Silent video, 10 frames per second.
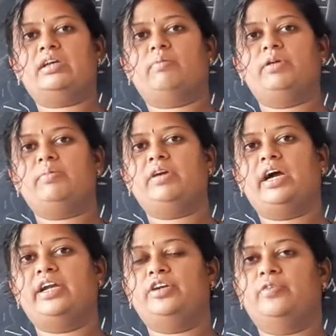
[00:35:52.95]
coming
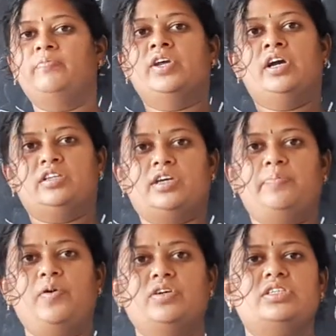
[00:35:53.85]
behind you.
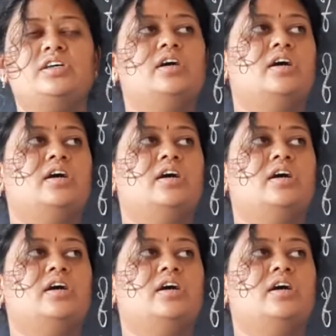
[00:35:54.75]
Suppose